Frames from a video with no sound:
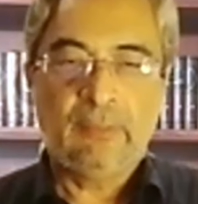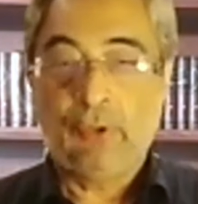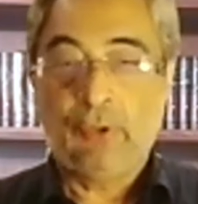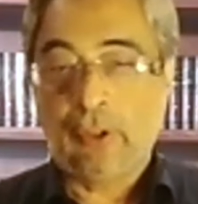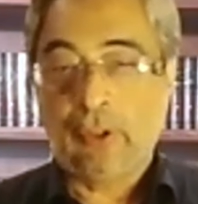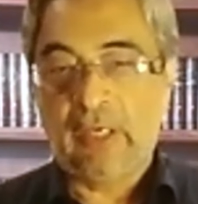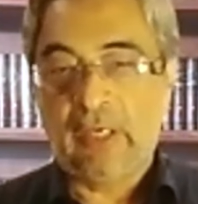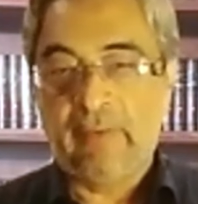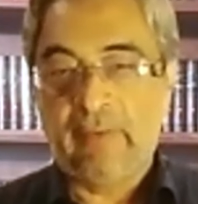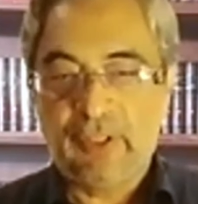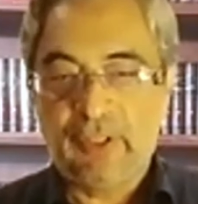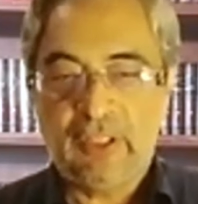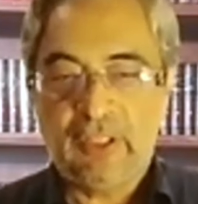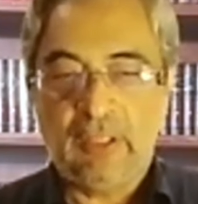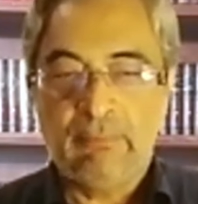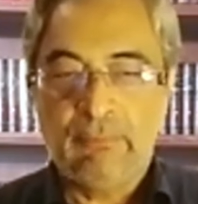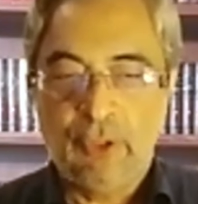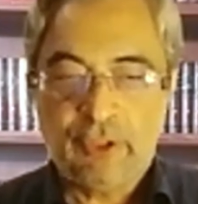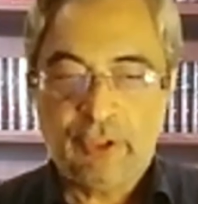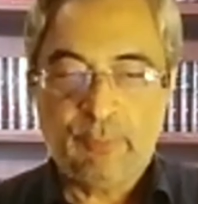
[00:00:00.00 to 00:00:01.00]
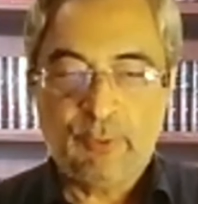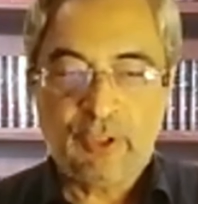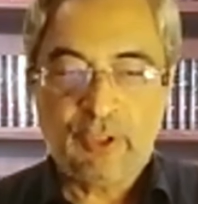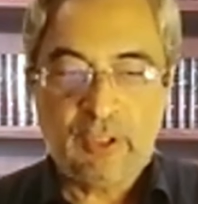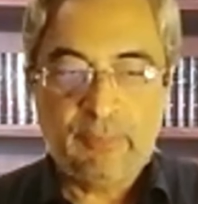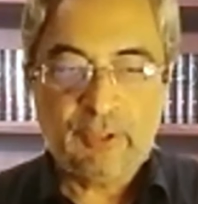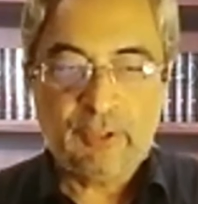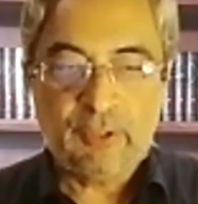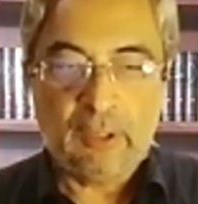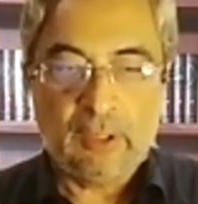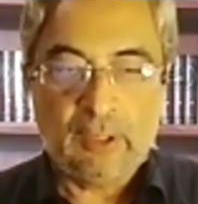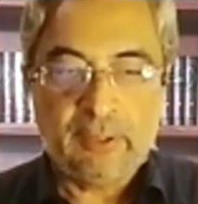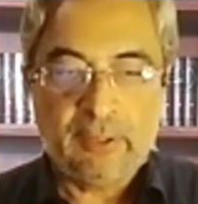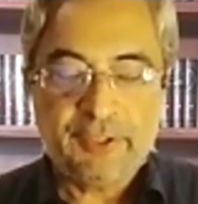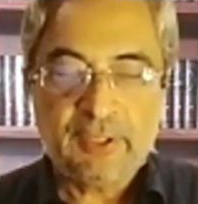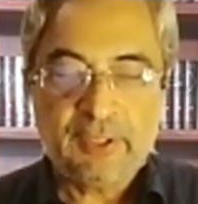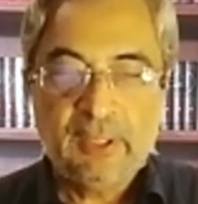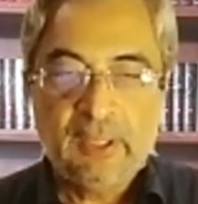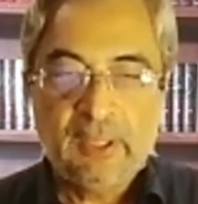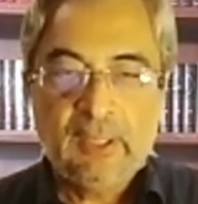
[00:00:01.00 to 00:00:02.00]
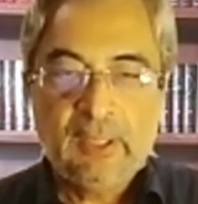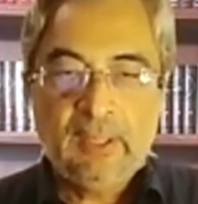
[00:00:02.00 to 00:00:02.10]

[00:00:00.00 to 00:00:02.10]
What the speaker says: or I would say most Muslim scholars.